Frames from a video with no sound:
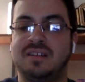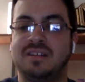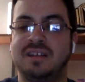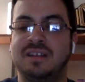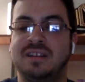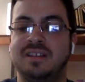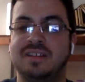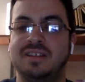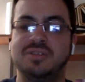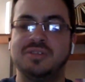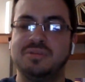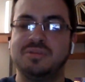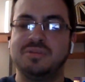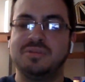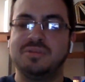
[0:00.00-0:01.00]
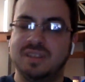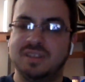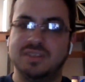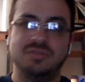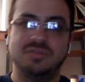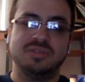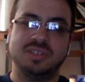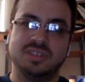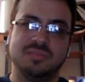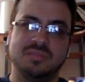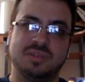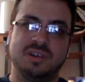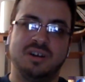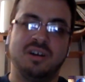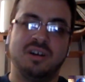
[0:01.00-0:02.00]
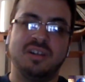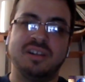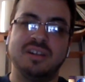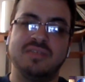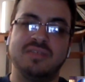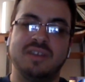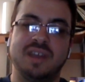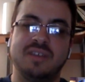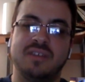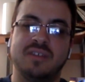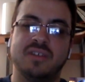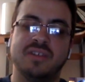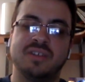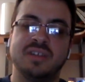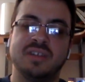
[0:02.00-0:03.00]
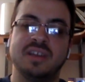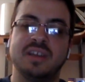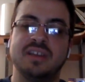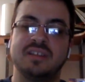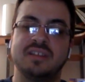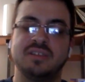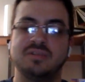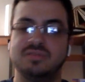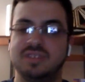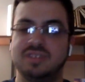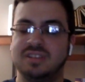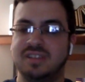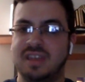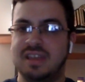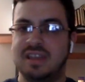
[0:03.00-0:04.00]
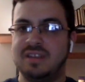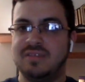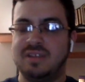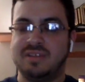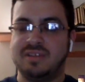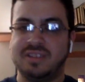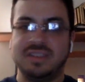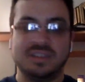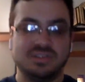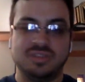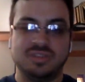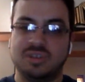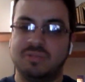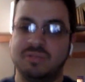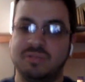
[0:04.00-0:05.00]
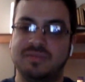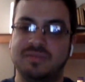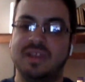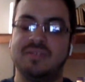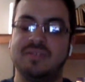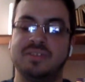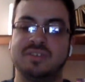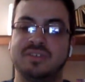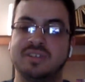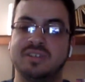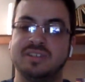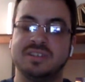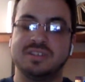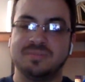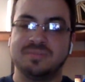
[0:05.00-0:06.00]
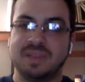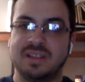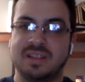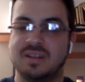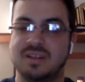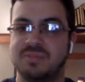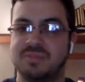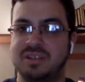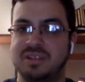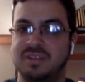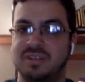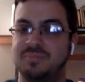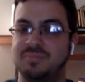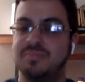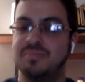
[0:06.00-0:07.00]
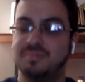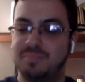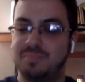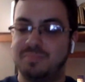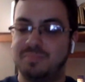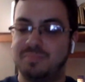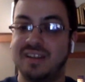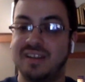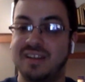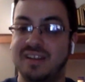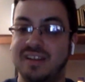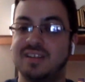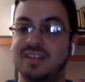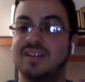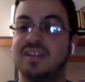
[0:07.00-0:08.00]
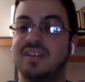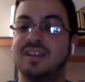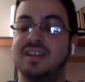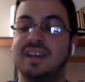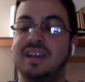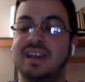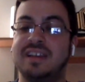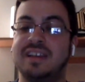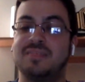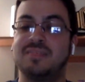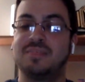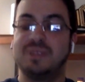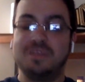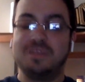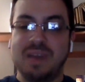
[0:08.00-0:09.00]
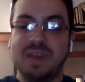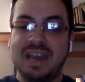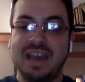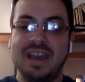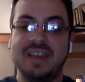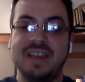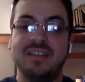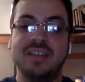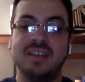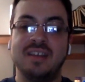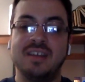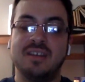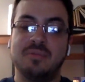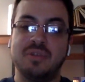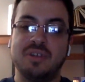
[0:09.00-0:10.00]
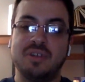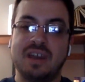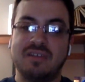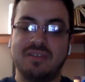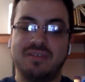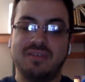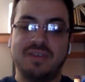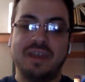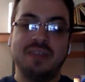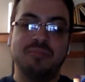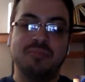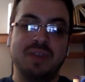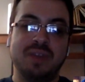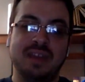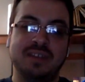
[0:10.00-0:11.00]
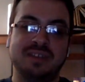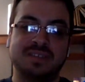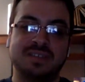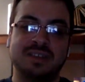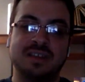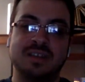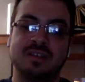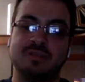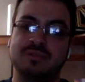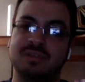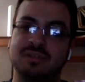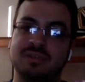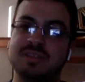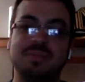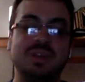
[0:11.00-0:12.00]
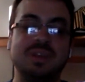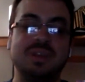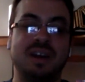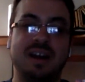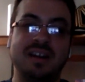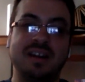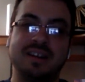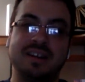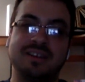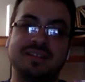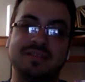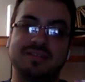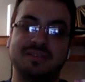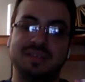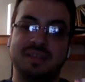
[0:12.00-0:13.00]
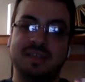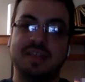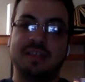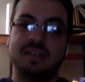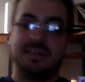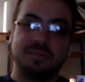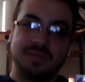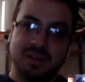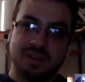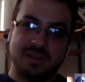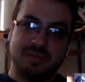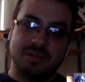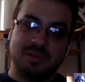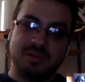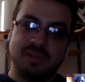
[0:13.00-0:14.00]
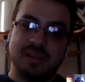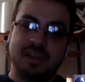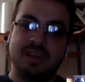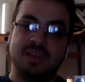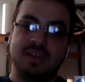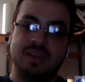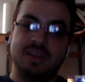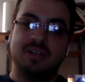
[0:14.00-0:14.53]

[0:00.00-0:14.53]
It doesn't do Jinder Mahal any favors. It doesn't do Shinsuke any favors. It does no one favors. All it does is make the company look bad, and it's pretty bad when you have a fan base who, let's be honest, like I'm talking about, like, with